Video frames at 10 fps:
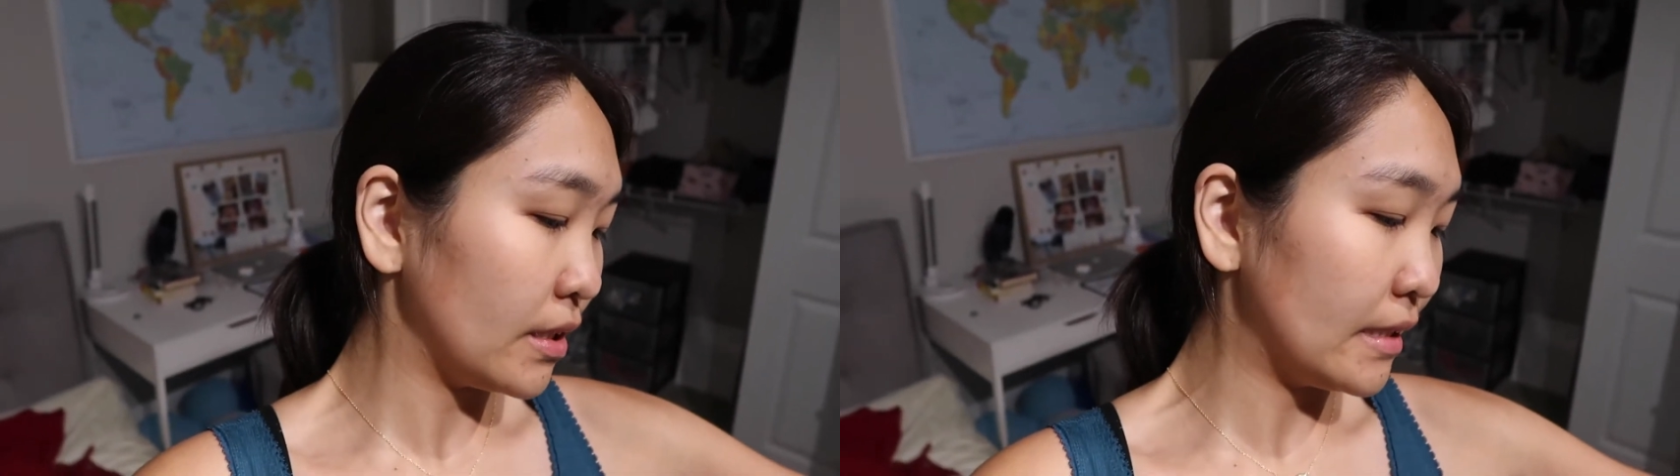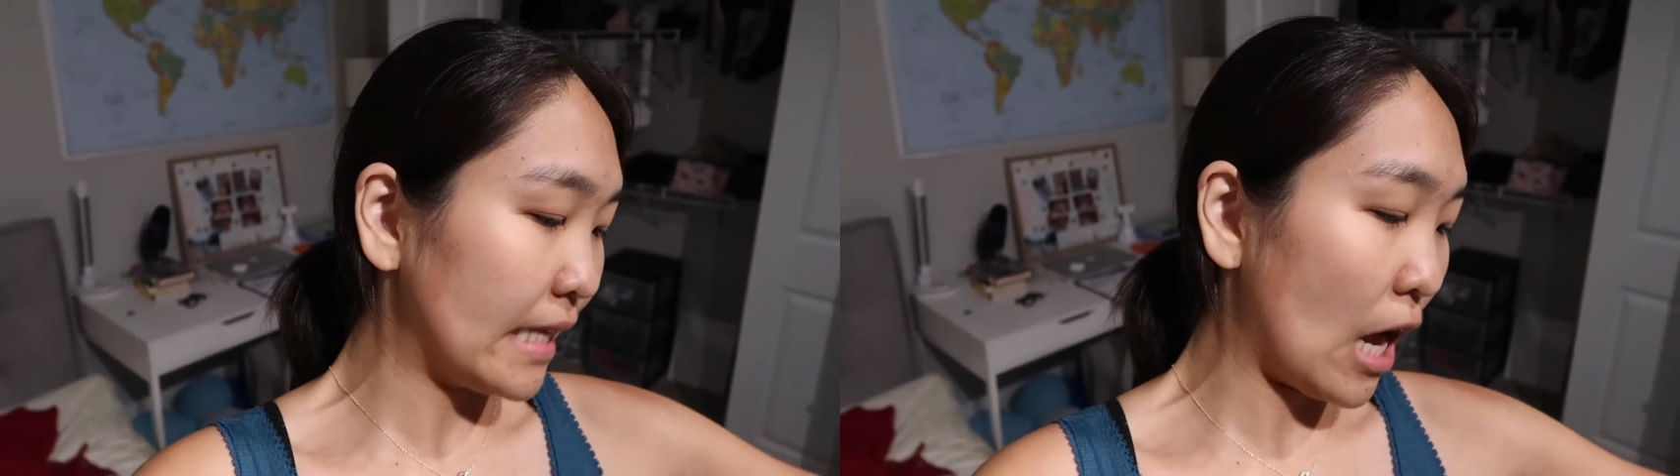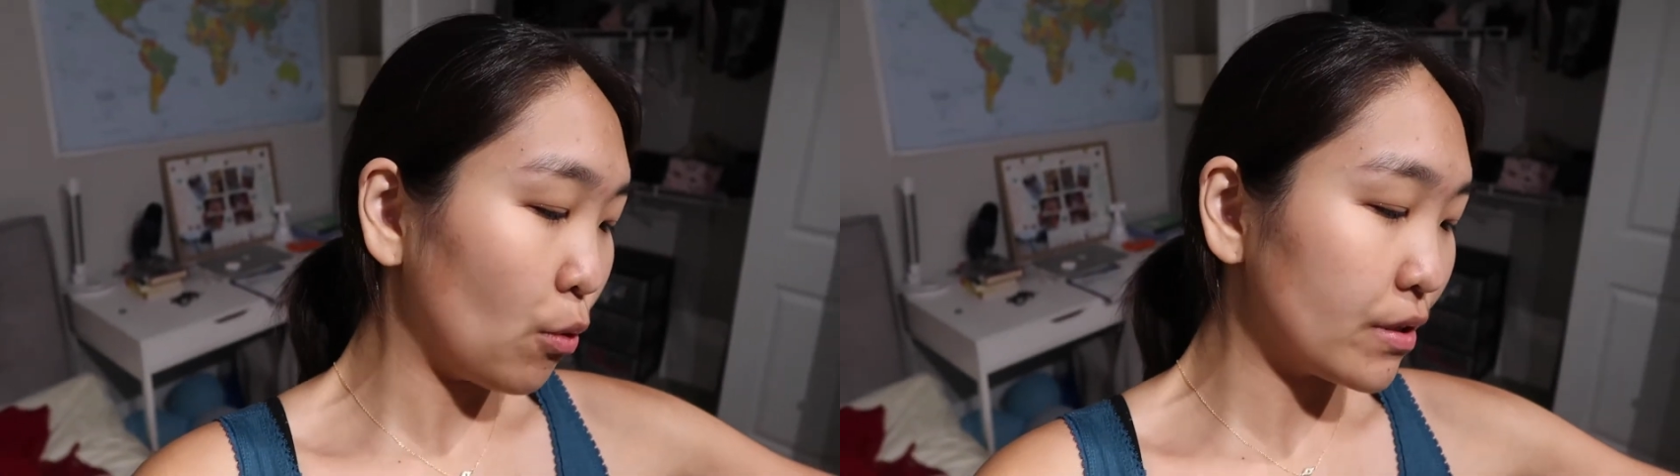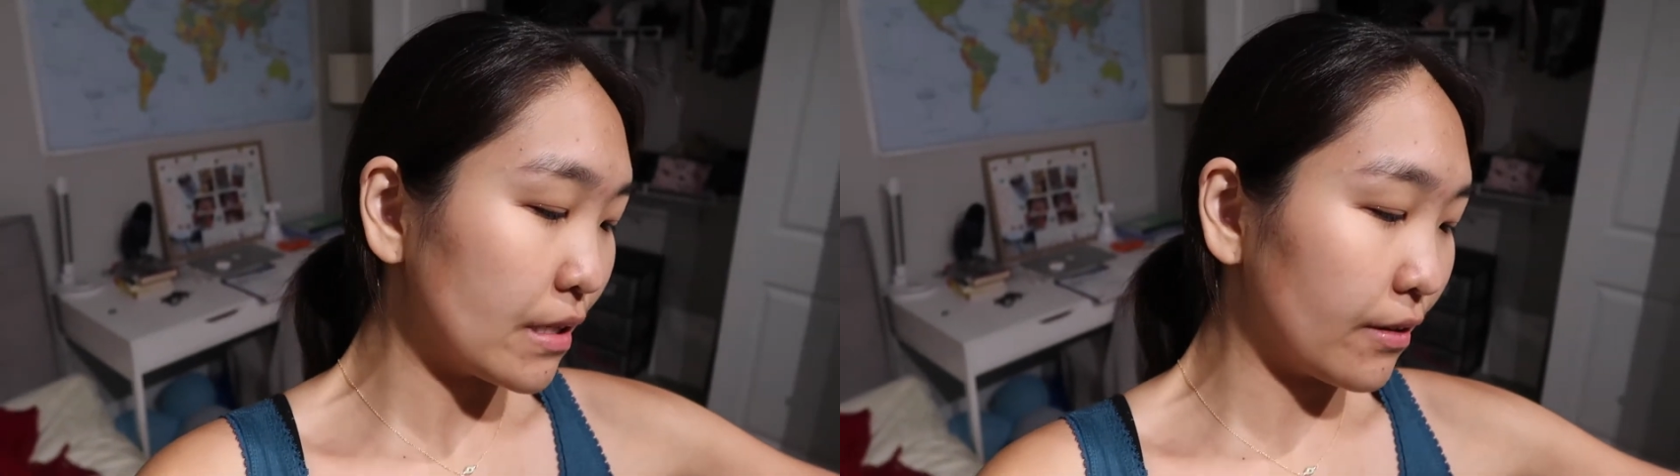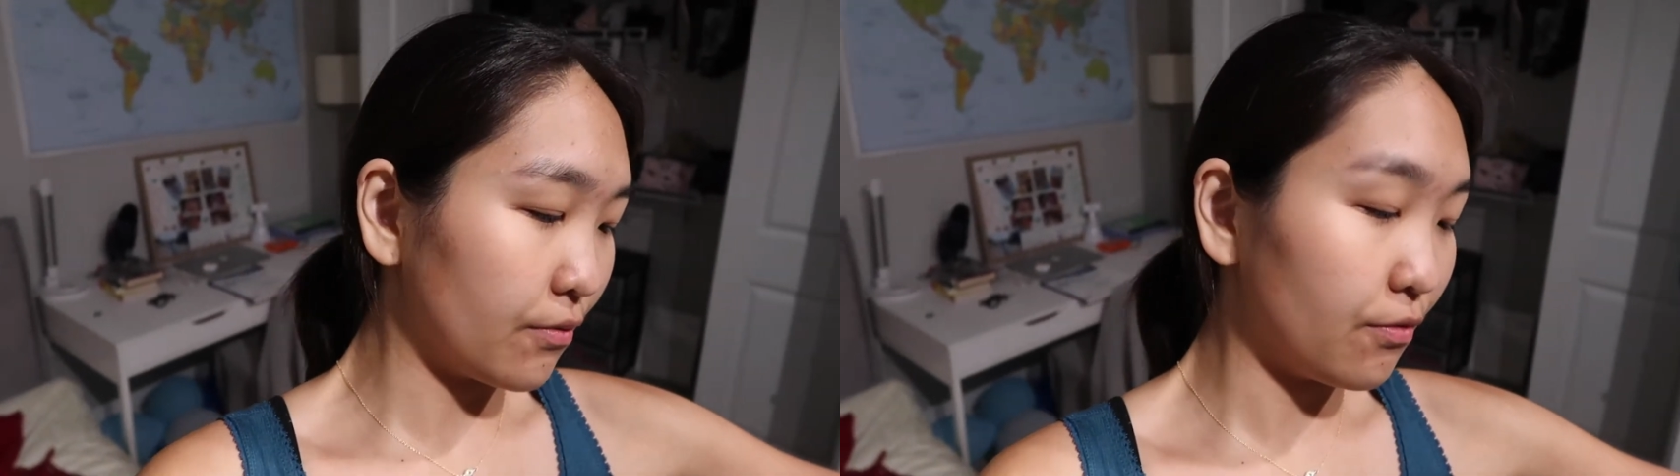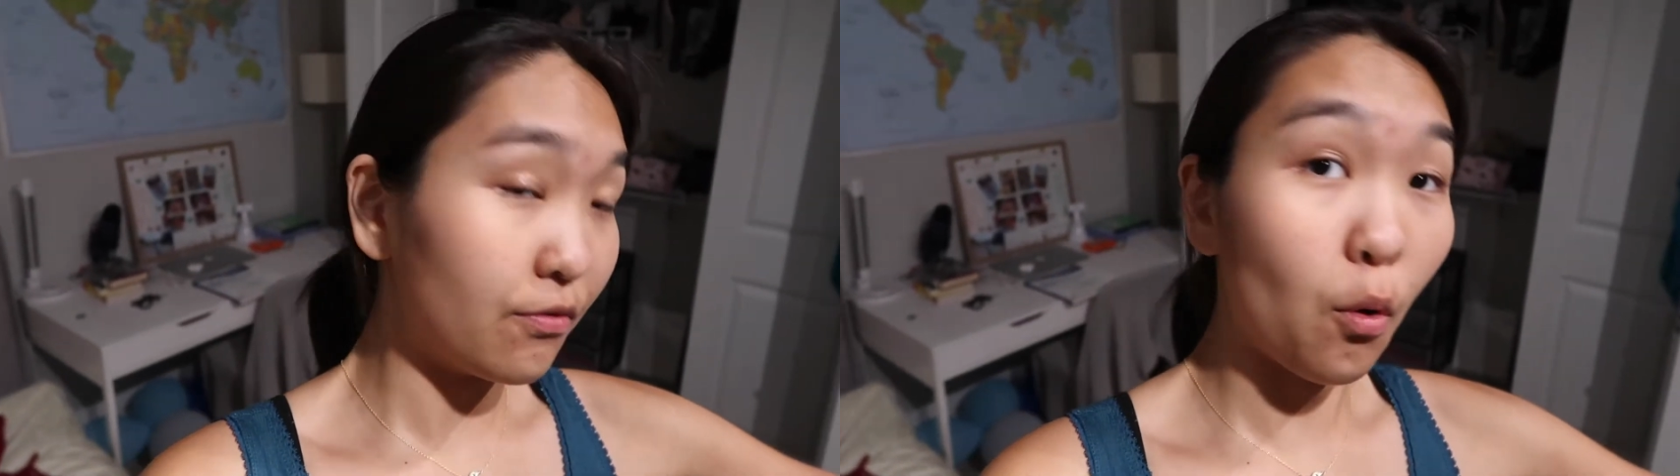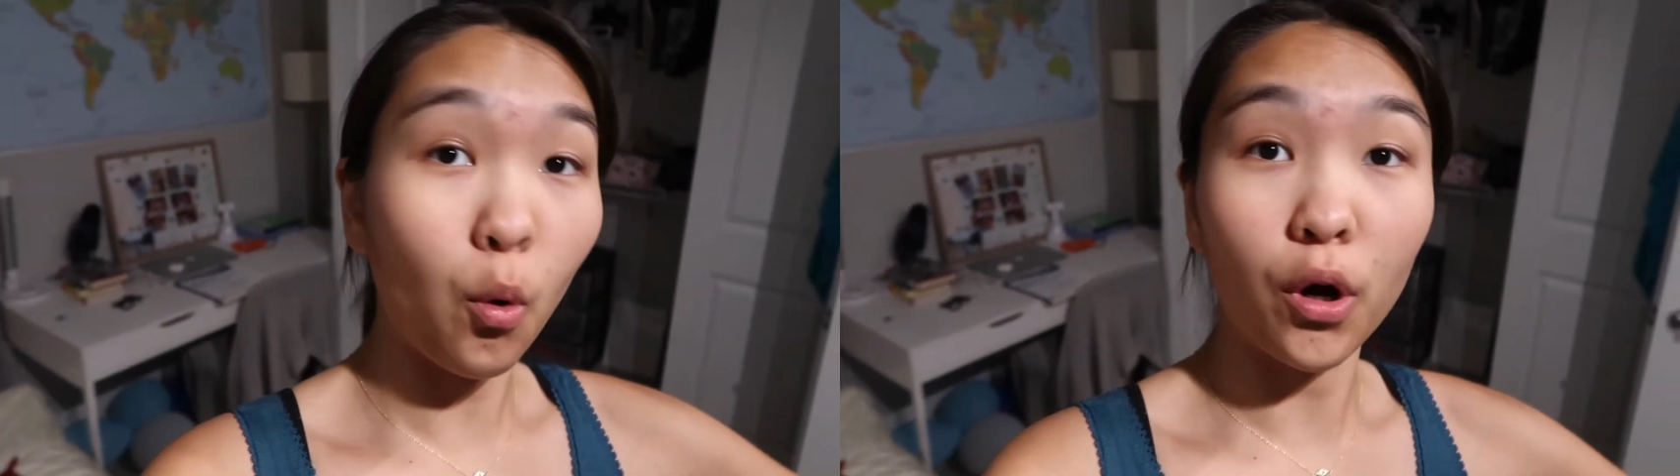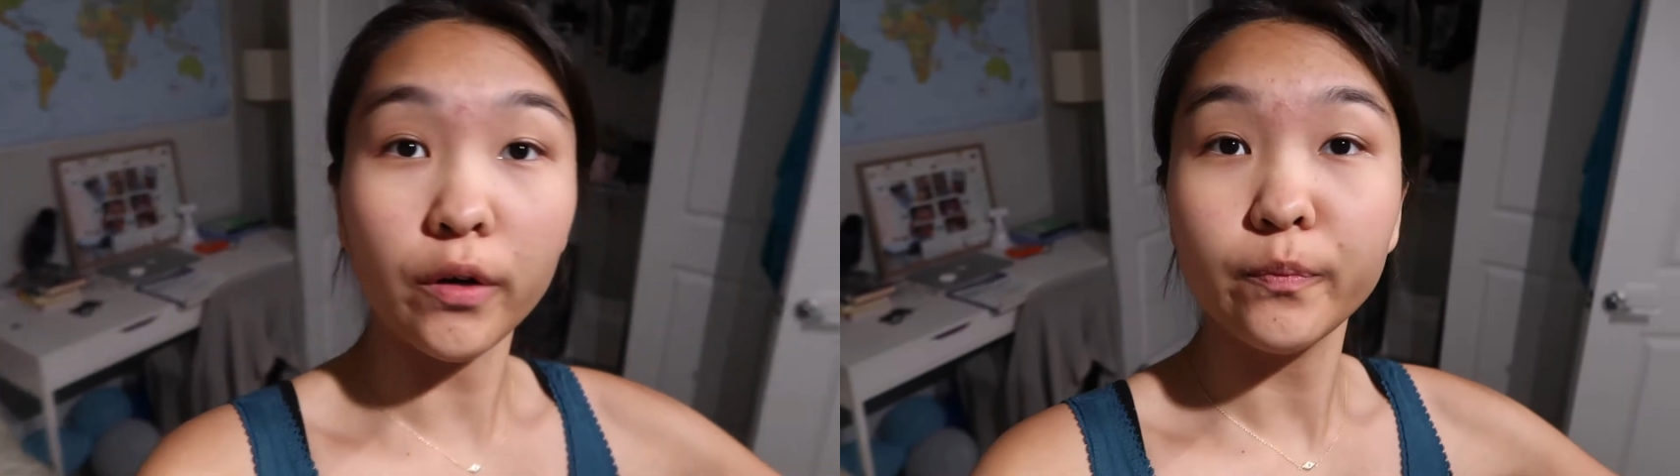Now it's like
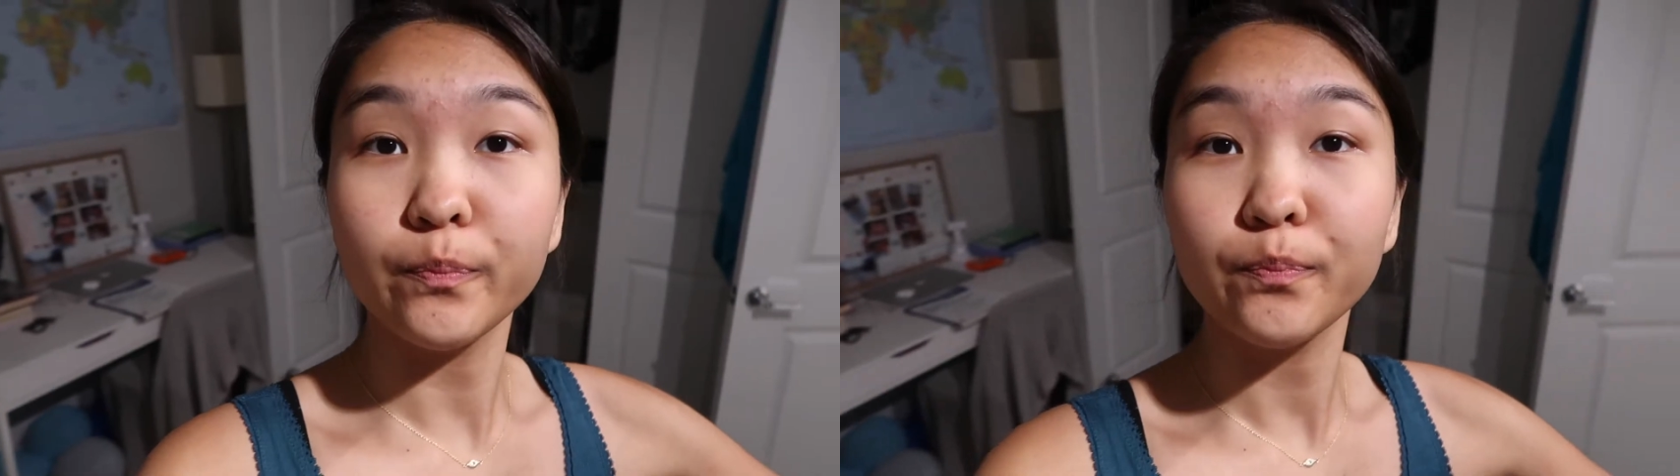4,